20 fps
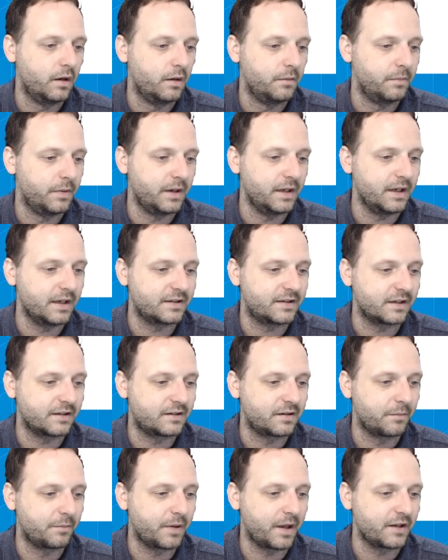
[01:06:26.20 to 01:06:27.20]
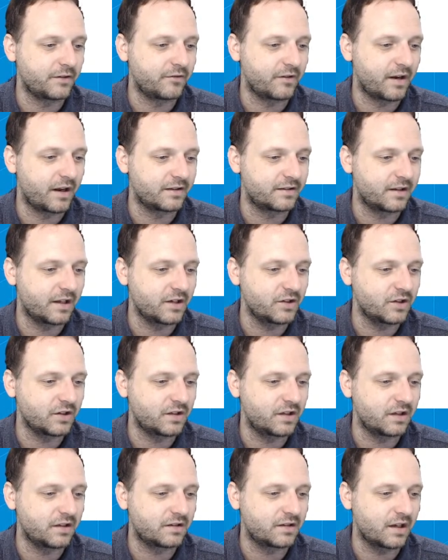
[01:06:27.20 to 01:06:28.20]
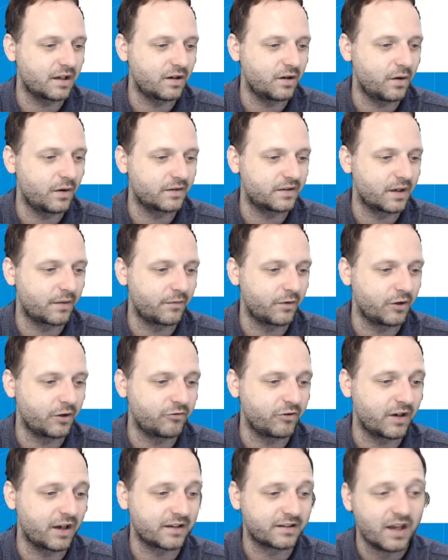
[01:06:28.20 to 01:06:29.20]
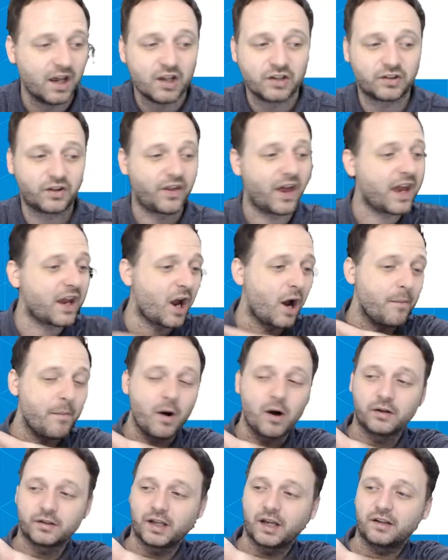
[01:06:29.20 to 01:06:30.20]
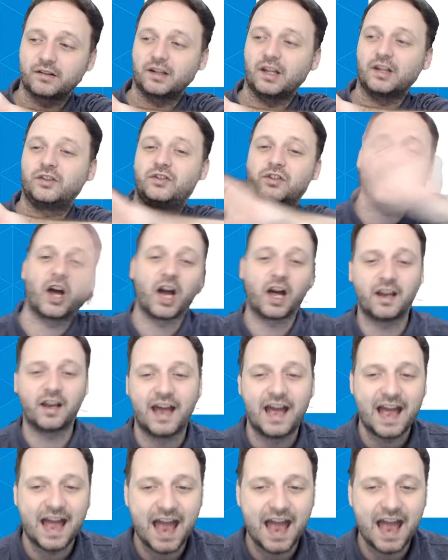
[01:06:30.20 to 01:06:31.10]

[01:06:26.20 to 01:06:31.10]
Benitez said some players were in isolation, didn't say who except Rodriguez. So there you go, Mulder. They're done.